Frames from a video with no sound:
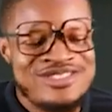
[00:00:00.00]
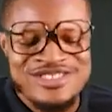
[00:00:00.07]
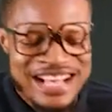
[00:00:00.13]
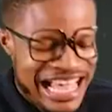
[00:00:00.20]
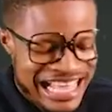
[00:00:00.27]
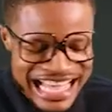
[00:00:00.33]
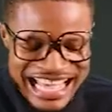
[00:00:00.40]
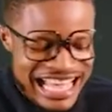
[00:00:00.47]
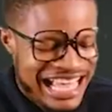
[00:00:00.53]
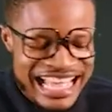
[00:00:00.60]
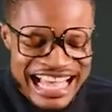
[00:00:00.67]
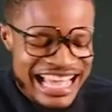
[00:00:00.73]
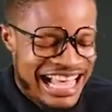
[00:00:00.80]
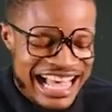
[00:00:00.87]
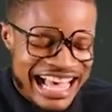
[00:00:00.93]

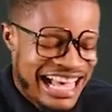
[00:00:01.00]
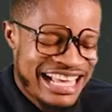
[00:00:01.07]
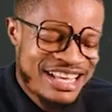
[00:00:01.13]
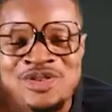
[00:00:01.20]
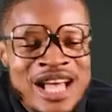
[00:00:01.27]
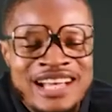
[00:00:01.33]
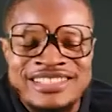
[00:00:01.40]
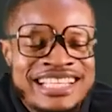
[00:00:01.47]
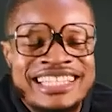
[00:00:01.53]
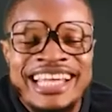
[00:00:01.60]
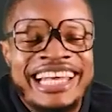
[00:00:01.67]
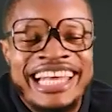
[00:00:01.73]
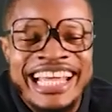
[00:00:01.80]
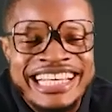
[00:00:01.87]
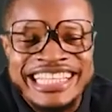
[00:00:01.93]
are
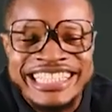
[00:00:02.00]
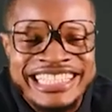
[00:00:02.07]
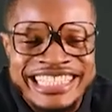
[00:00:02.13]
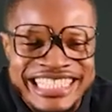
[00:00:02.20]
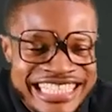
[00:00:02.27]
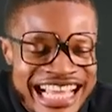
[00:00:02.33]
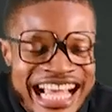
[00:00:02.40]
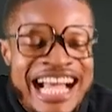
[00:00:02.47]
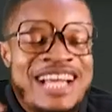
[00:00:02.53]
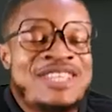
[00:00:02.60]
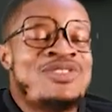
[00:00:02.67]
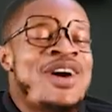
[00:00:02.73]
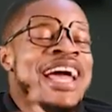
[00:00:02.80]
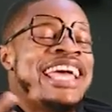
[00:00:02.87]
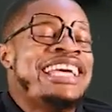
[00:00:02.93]
started learning and
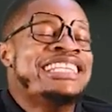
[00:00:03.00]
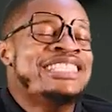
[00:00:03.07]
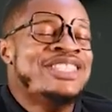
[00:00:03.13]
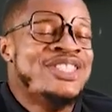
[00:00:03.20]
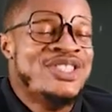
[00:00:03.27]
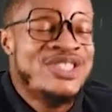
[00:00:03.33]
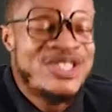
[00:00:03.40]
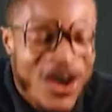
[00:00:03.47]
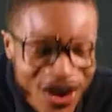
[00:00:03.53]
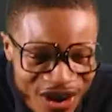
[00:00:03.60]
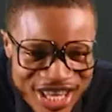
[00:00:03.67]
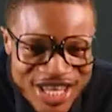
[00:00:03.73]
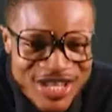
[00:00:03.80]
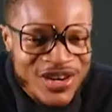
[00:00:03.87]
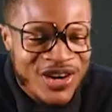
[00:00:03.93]
you are
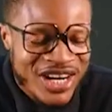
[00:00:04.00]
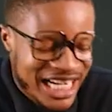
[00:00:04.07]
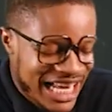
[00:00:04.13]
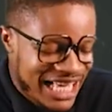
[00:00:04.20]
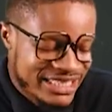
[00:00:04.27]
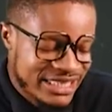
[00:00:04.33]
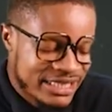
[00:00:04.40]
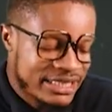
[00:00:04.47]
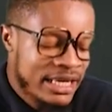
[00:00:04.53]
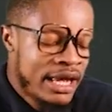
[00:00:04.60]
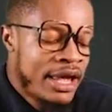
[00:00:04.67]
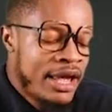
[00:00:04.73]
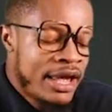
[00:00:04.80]
enjoying your classes.